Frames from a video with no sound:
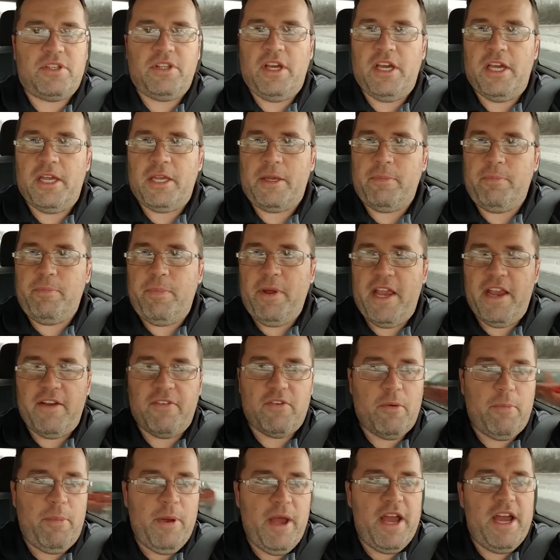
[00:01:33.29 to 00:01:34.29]
like
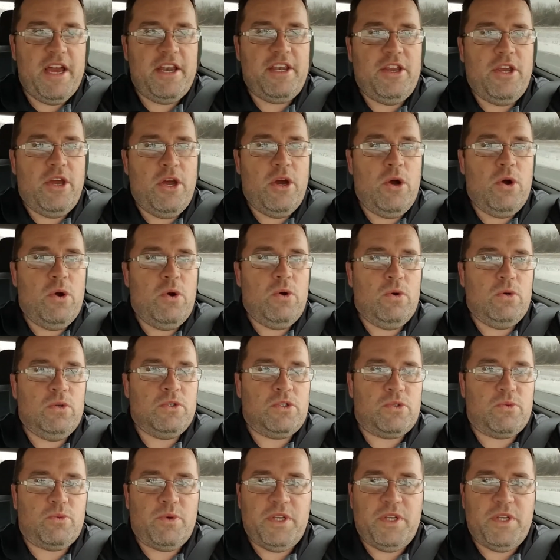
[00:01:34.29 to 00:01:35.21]
paver patios,